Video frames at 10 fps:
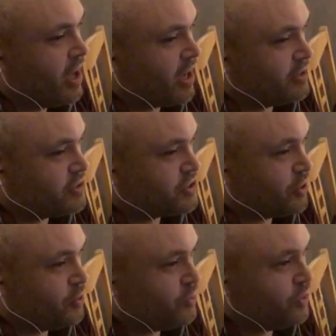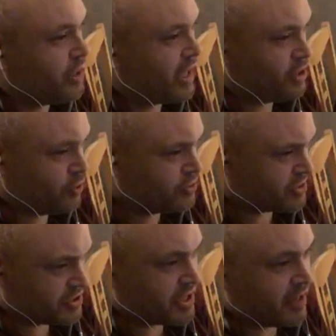and so you get
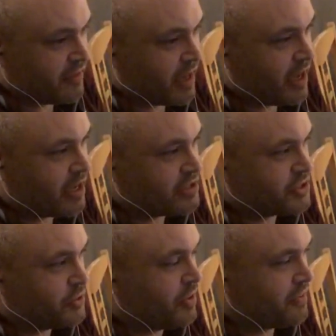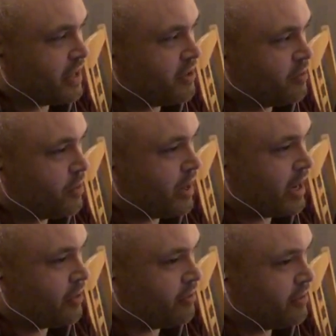used to seeing that, and so you think, well,
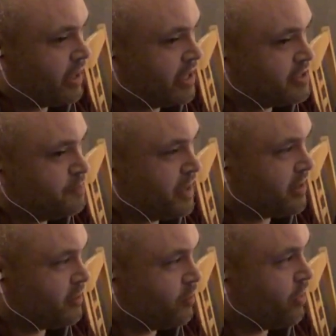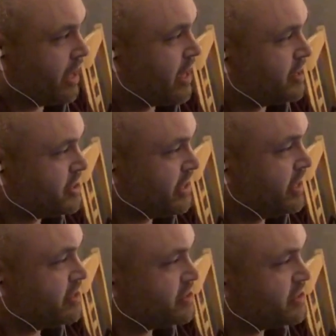hang on, it's bigger than what it actually
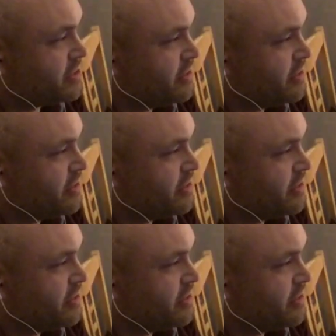is.